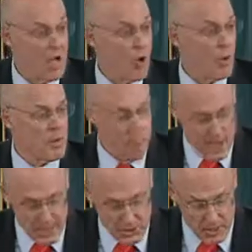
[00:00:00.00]
When
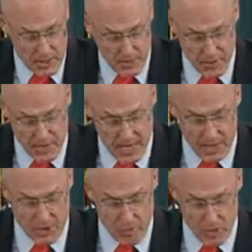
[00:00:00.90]
banks cannot
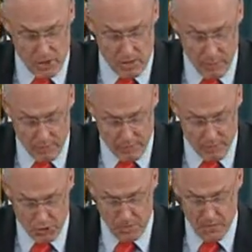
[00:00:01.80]
finance at reasonable
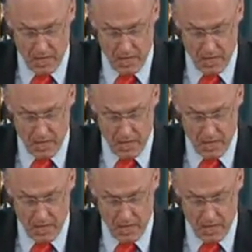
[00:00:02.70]
levels